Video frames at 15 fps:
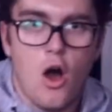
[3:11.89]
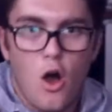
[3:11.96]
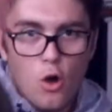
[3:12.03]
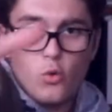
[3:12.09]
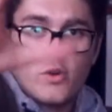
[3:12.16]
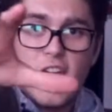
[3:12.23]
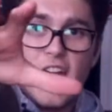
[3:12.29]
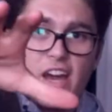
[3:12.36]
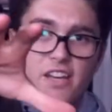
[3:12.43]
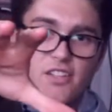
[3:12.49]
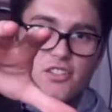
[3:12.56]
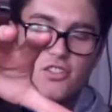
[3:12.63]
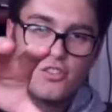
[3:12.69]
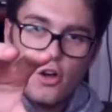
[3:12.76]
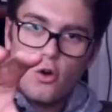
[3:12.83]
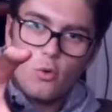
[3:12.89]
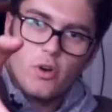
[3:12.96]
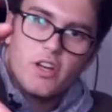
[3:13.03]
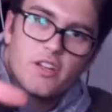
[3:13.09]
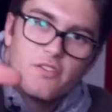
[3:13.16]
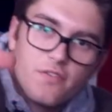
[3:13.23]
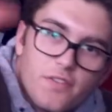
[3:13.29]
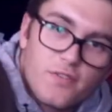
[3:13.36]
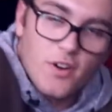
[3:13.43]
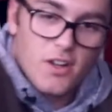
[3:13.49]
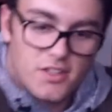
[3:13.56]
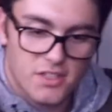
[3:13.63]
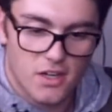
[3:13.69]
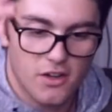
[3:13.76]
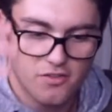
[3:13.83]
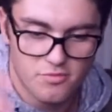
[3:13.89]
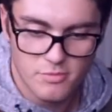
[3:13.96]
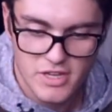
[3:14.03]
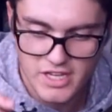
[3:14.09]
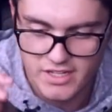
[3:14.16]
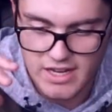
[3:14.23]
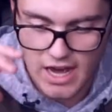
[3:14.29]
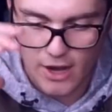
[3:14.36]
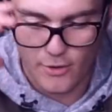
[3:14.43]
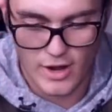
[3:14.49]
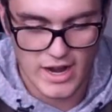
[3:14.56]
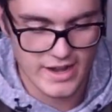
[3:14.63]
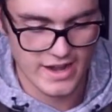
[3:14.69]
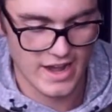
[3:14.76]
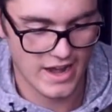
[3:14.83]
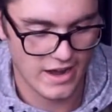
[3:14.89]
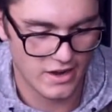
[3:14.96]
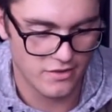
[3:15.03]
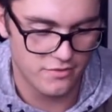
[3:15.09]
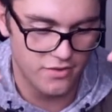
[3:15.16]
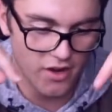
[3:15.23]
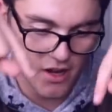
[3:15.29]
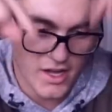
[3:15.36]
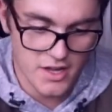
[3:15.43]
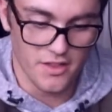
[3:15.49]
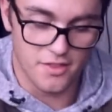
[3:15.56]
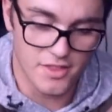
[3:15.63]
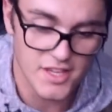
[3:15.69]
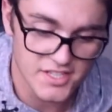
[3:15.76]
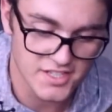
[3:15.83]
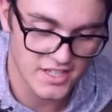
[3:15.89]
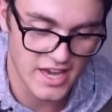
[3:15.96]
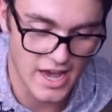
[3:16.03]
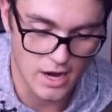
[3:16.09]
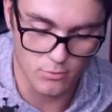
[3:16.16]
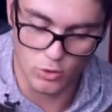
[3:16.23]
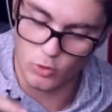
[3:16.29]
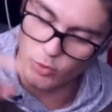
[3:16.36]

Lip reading: Okay, so in front of me now I have this camera,